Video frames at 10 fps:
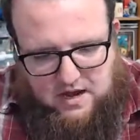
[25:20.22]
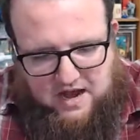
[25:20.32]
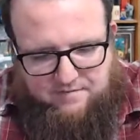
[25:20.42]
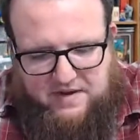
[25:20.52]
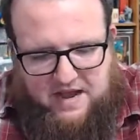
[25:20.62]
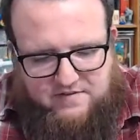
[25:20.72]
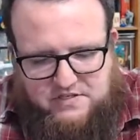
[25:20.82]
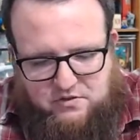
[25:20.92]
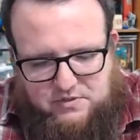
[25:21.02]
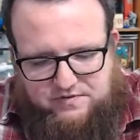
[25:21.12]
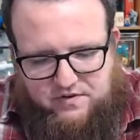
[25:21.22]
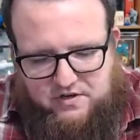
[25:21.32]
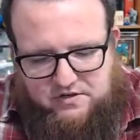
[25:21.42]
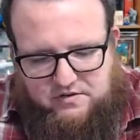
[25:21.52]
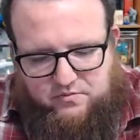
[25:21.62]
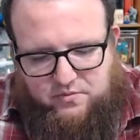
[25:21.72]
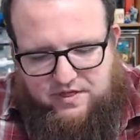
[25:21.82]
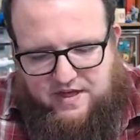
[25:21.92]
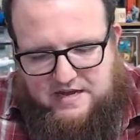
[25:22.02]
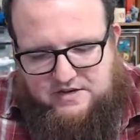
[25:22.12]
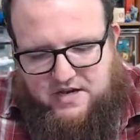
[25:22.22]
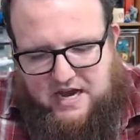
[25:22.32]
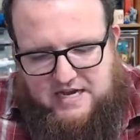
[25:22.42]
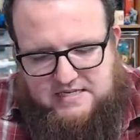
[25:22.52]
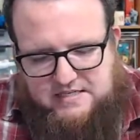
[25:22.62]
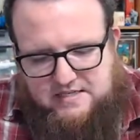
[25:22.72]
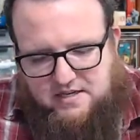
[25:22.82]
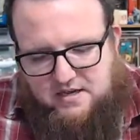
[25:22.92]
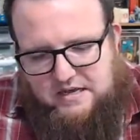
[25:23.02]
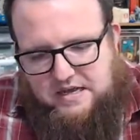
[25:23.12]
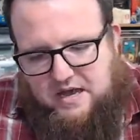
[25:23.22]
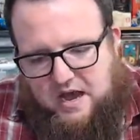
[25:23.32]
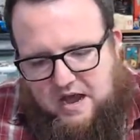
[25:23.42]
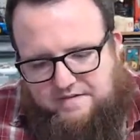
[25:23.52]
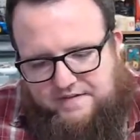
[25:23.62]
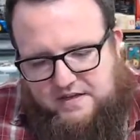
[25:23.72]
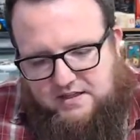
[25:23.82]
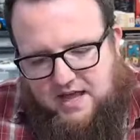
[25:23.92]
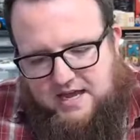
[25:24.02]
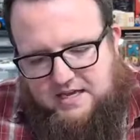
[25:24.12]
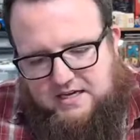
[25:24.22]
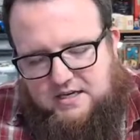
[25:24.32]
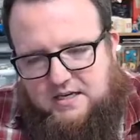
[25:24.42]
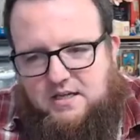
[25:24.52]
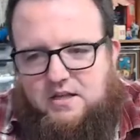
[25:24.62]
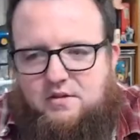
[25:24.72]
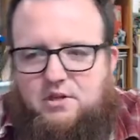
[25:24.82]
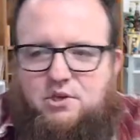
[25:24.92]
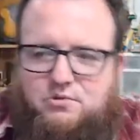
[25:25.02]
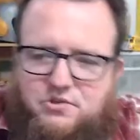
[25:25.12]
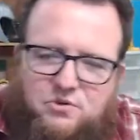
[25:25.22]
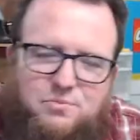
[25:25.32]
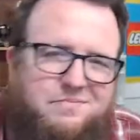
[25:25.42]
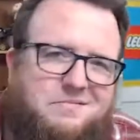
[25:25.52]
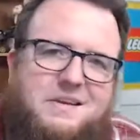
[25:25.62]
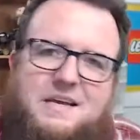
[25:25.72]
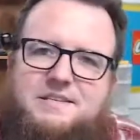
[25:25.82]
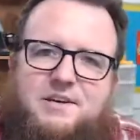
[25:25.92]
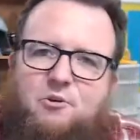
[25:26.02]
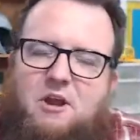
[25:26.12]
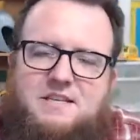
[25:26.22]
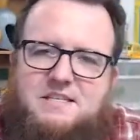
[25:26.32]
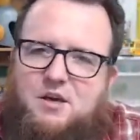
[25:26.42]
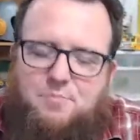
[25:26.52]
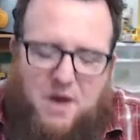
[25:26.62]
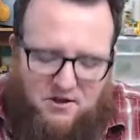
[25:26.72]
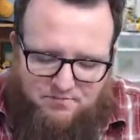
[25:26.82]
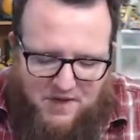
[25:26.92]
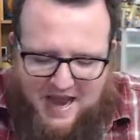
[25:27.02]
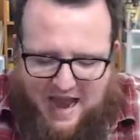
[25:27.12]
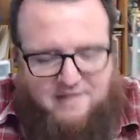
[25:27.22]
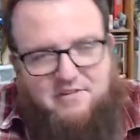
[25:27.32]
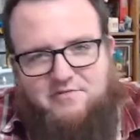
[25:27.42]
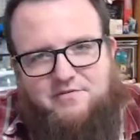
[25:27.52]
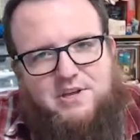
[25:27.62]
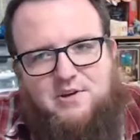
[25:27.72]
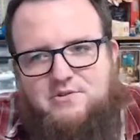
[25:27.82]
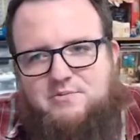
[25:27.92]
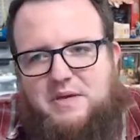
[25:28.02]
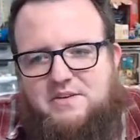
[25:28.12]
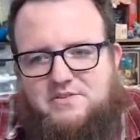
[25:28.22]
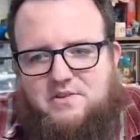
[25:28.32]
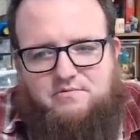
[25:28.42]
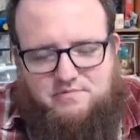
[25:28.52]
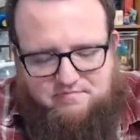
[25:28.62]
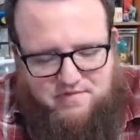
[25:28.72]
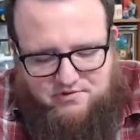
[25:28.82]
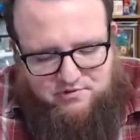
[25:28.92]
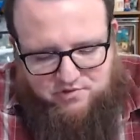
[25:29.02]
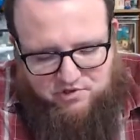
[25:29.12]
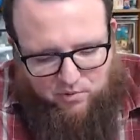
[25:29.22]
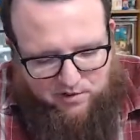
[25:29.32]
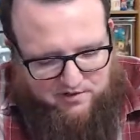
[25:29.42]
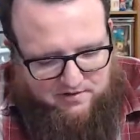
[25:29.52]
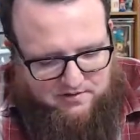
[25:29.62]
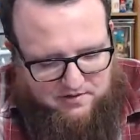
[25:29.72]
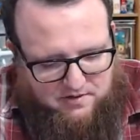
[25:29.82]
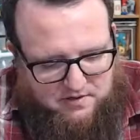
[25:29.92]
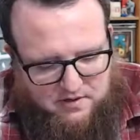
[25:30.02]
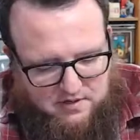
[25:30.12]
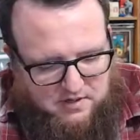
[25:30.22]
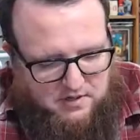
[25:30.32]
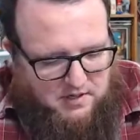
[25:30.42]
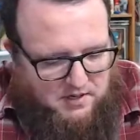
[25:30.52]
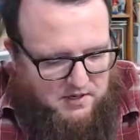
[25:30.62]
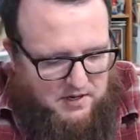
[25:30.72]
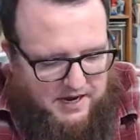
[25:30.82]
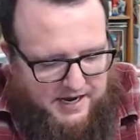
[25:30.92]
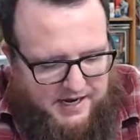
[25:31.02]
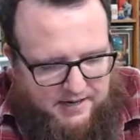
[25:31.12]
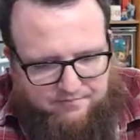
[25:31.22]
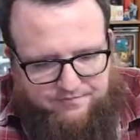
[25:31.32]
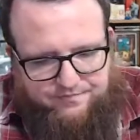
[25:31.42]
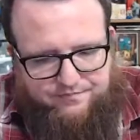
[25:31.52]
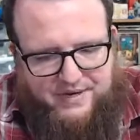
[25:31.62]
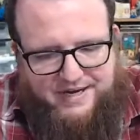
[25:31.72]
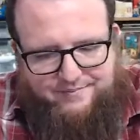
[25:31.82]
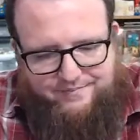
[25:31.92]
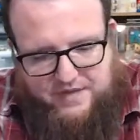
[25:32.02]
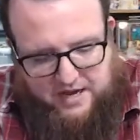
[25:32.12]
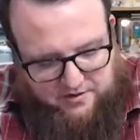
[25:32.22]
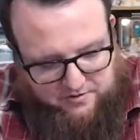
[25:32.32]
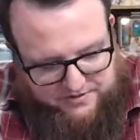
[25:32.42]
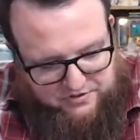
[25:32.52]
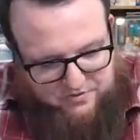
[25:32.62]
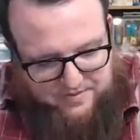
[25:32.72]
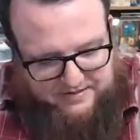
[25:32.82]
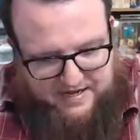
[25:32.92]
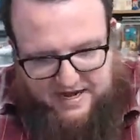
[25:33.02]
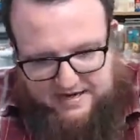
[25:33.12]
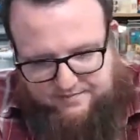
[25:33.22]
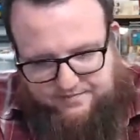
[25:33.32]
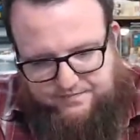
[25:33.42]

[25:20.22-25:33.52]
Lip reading: I've been having so much fun with that, you guys. I feel like YouTube isn't crazy about my advent videos because they're too short. But I don't know what to do about that.